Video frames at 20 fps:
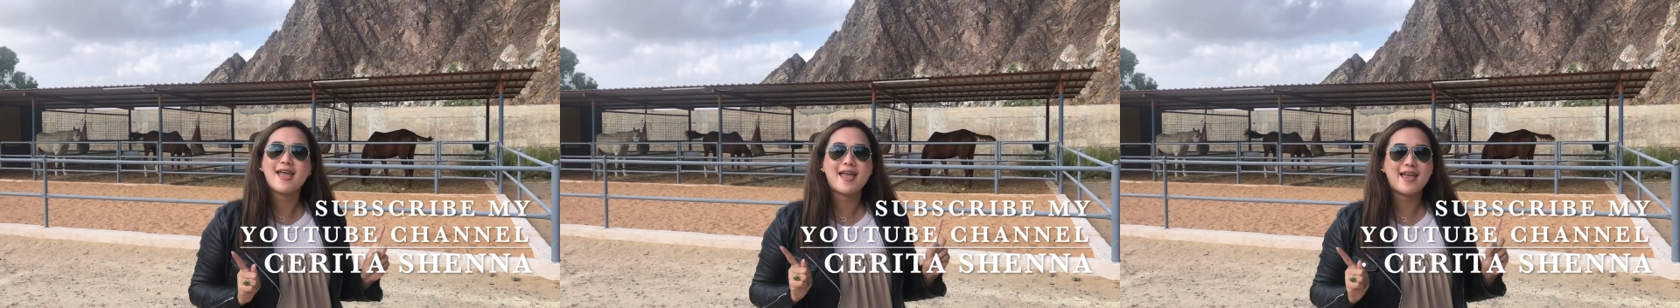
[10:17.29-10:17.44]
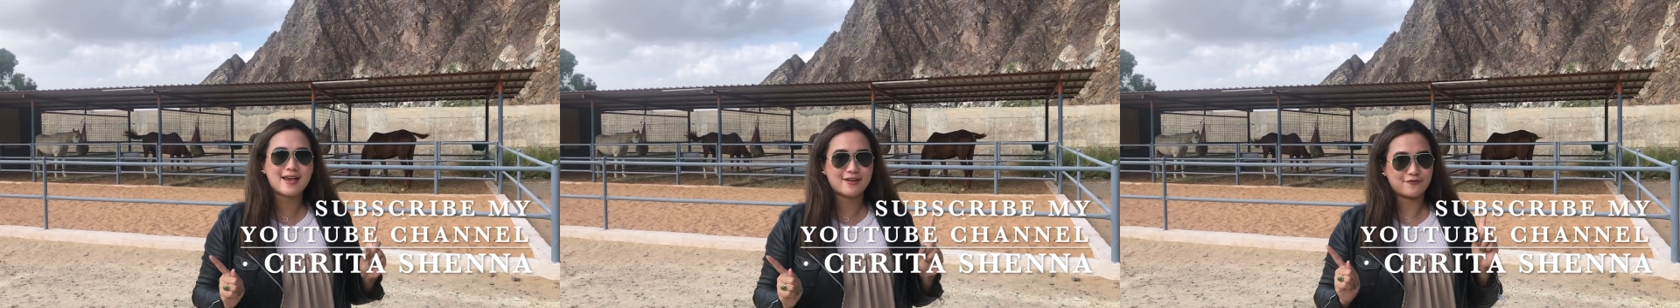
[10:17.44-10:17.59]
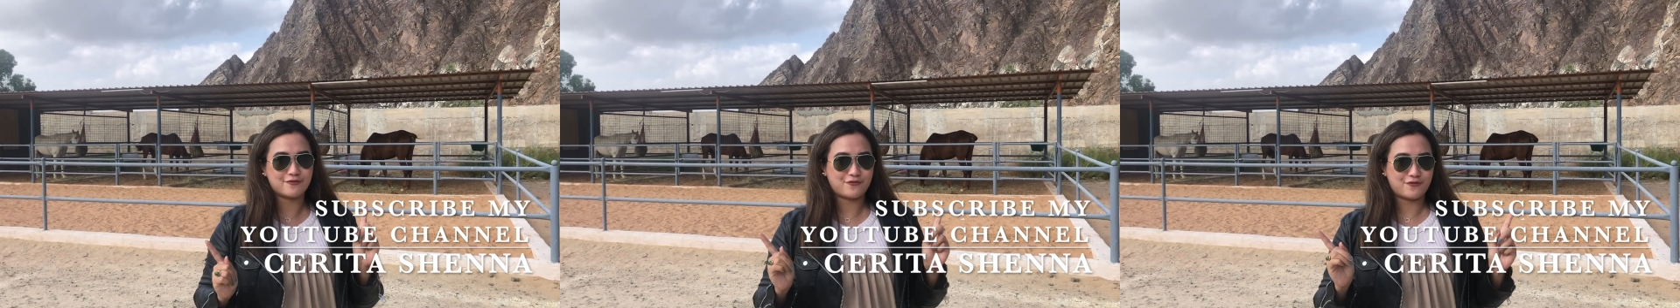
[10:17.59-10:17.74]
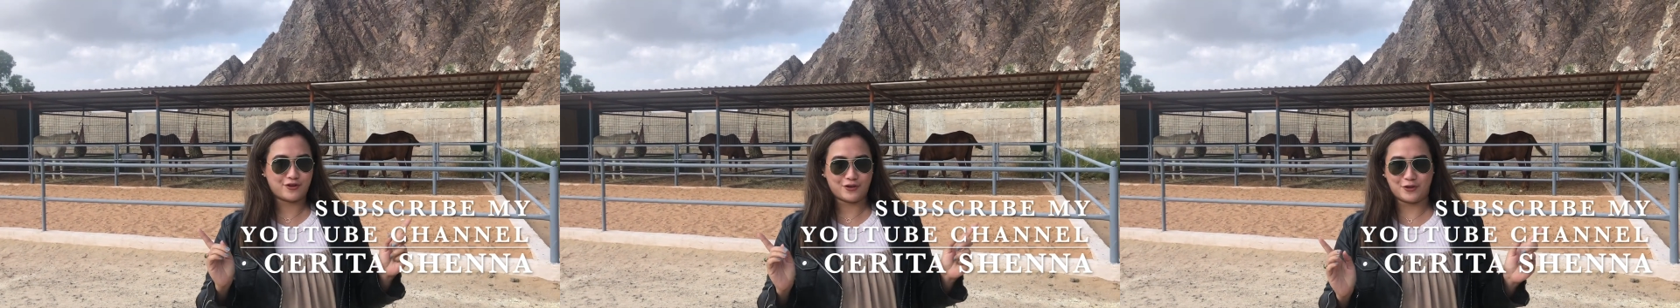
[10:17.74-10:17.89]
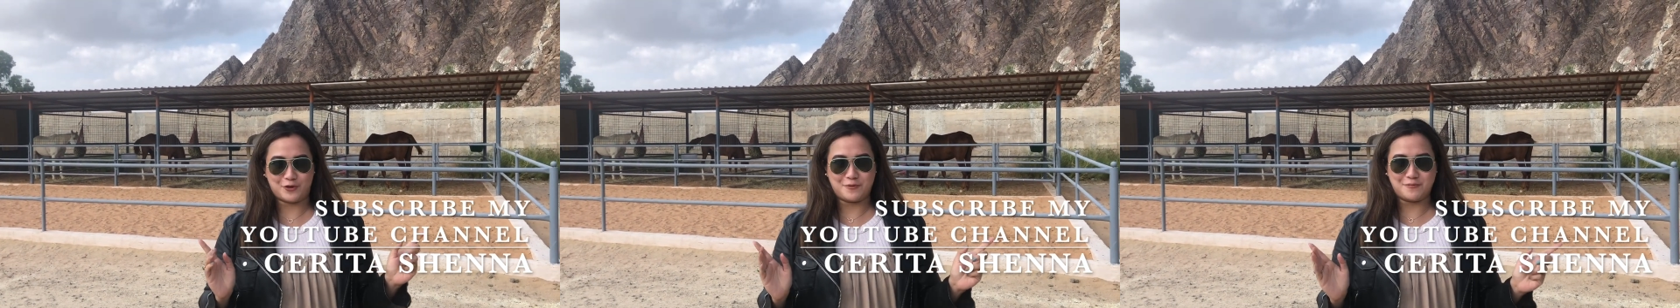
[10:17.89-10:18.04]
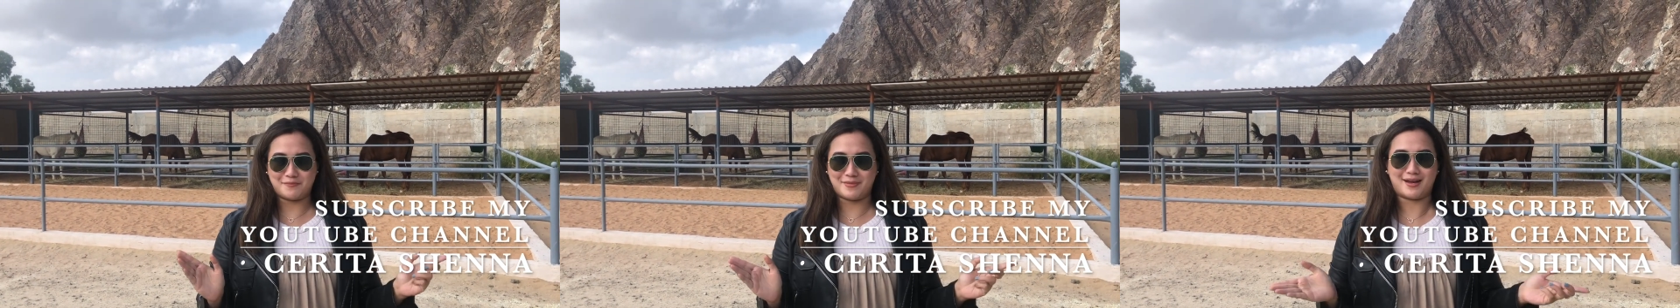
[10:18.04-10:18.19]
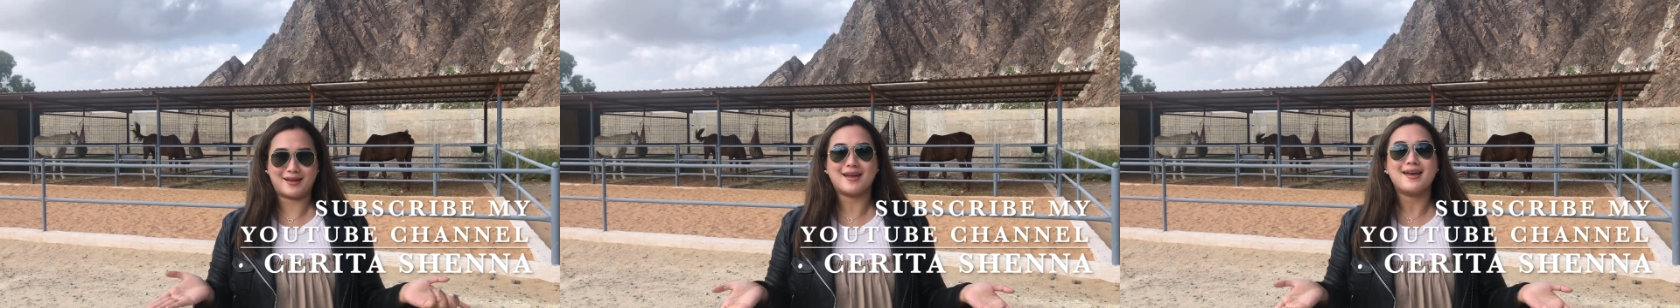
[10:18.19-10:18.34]
and follow
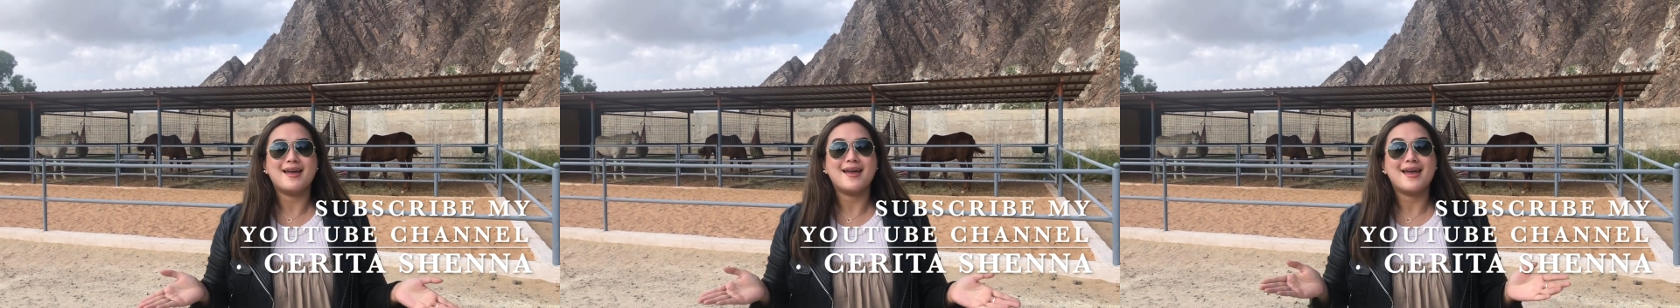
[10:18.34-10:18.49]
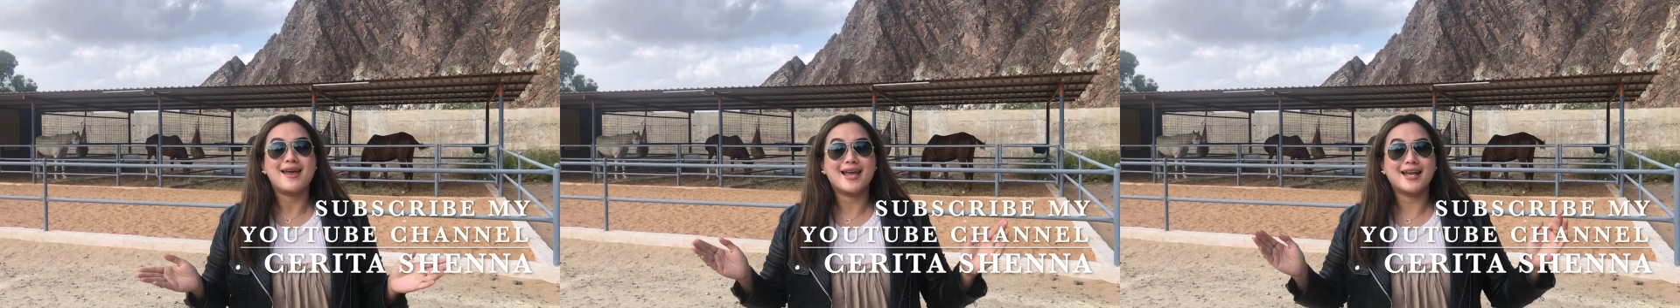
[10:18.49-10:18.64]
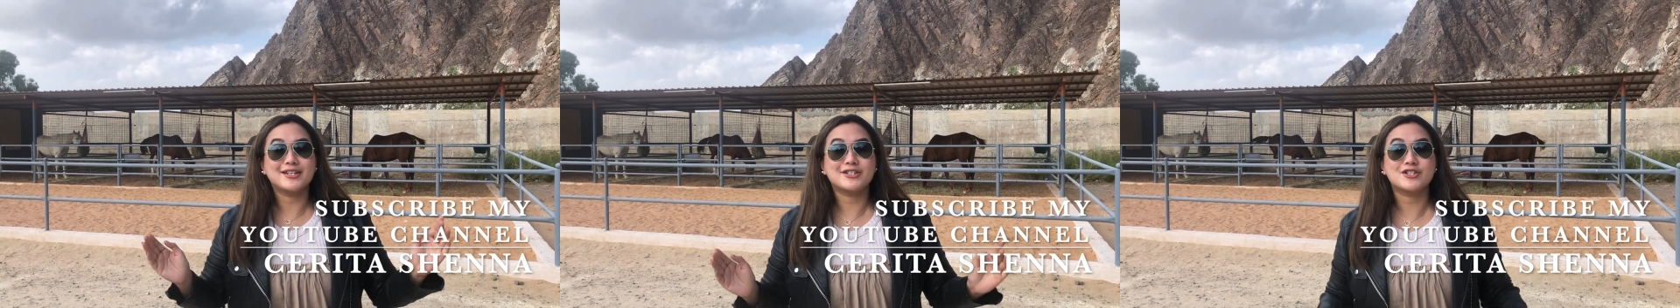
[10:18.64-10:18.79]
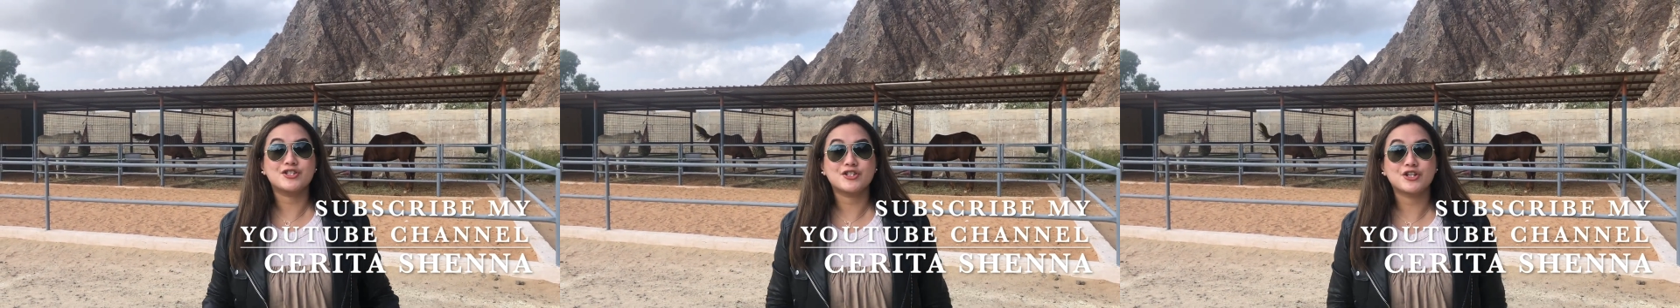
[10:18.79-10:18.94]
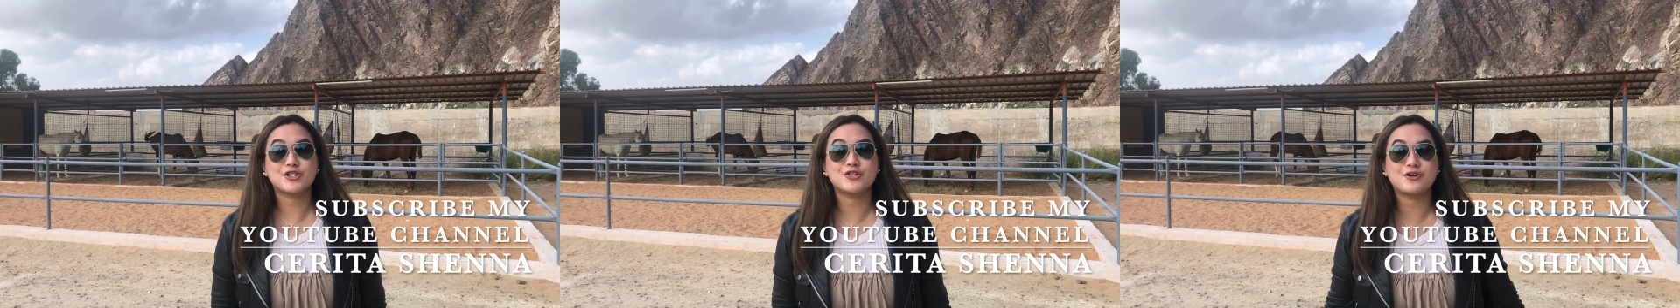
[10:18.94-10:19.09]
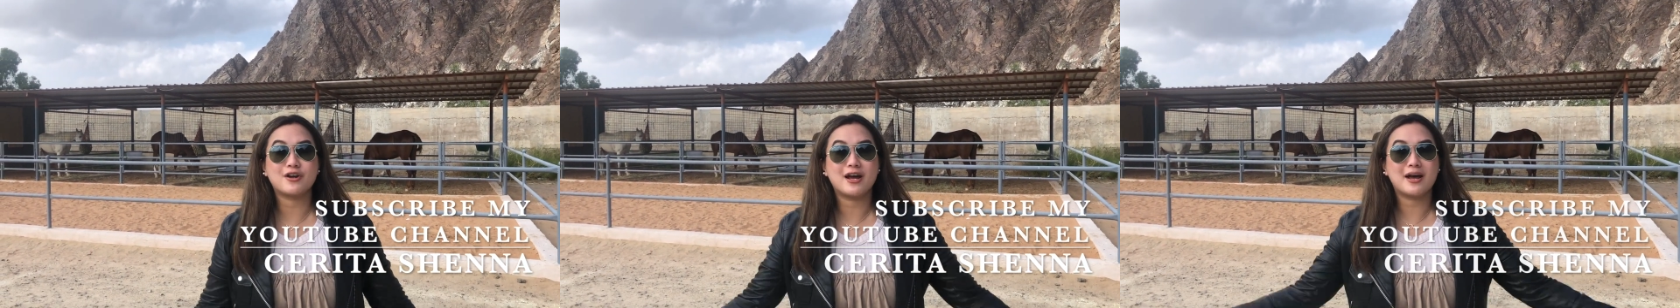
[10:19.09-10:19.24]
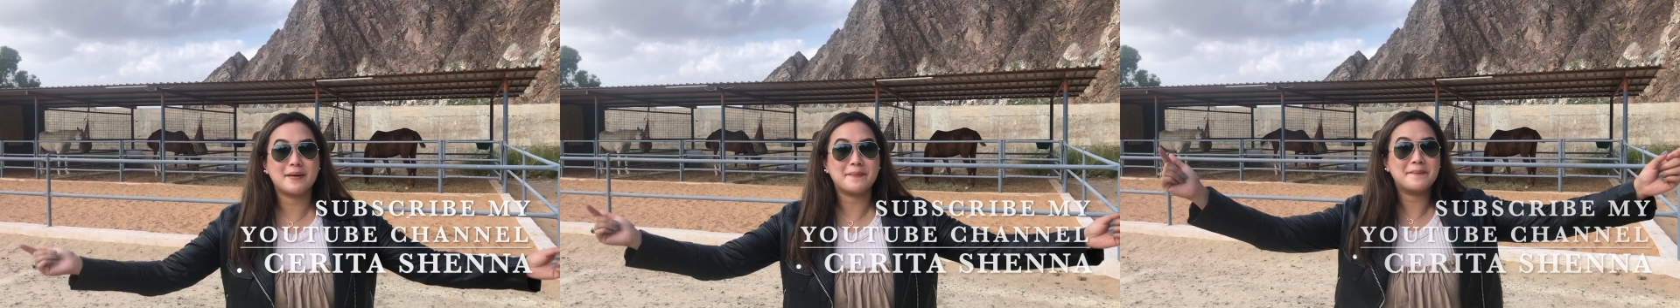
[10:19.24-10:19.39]
my
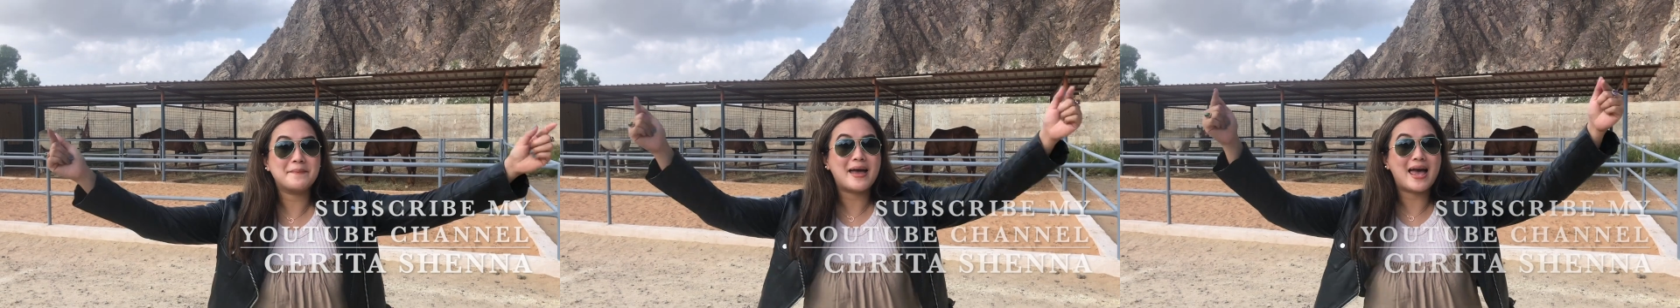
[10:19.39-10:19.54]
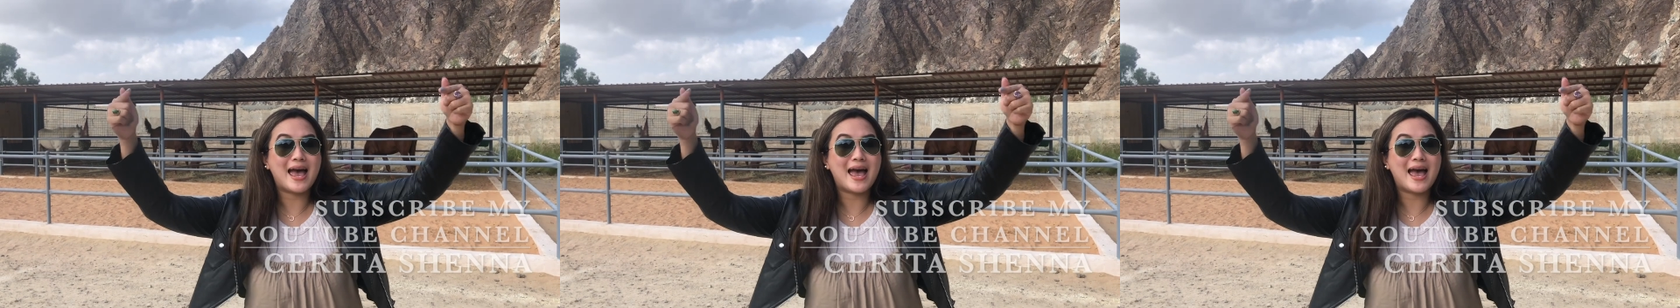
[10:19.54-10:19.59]
Instagram